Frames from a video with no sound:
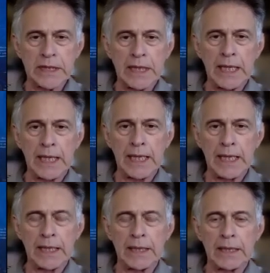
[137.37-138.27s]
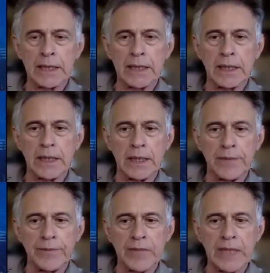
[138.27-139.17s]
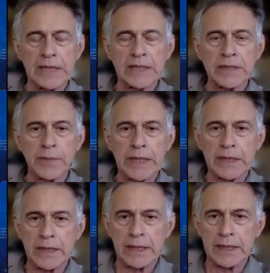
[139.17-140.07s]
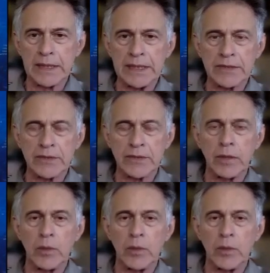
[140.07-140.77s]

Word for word: And um, I suspect that Israel